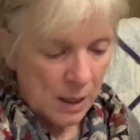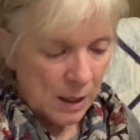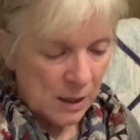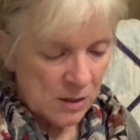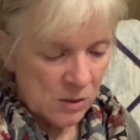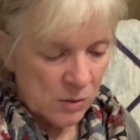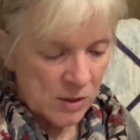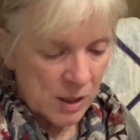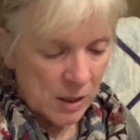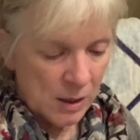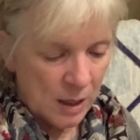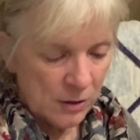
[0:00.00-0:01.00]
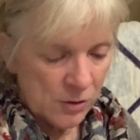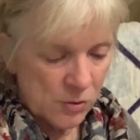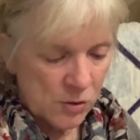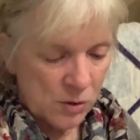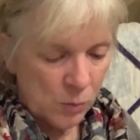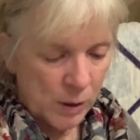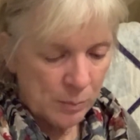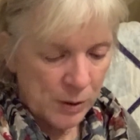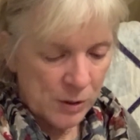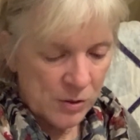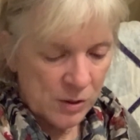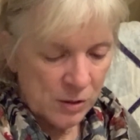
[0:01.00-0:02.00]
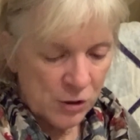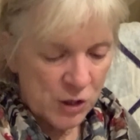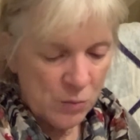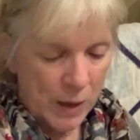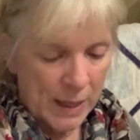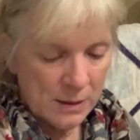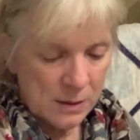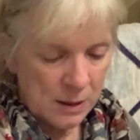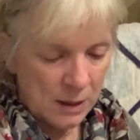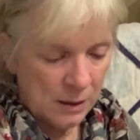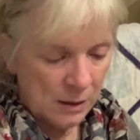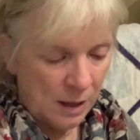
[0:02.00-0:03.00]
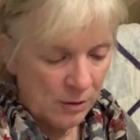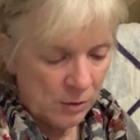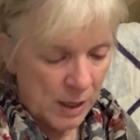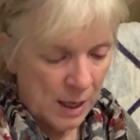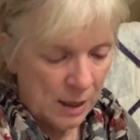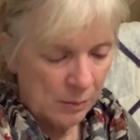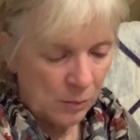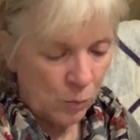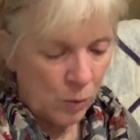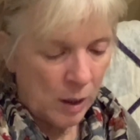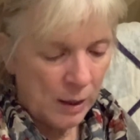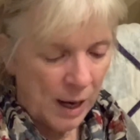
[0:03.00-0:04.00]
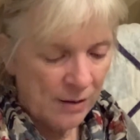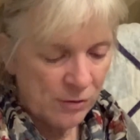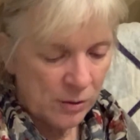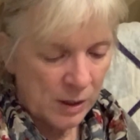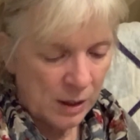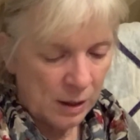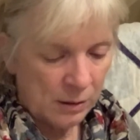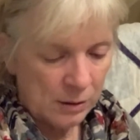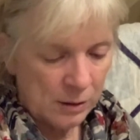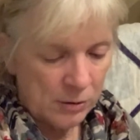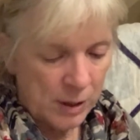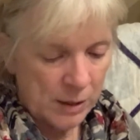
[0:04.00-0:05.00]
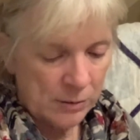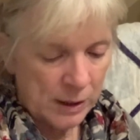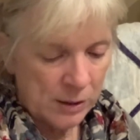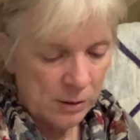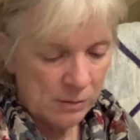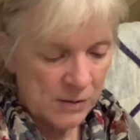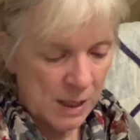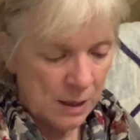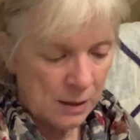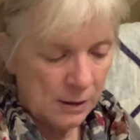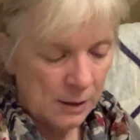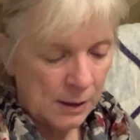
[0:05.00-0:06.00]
As soon as they got used to one person, she went, and another came, one after the other, Gregory could have said.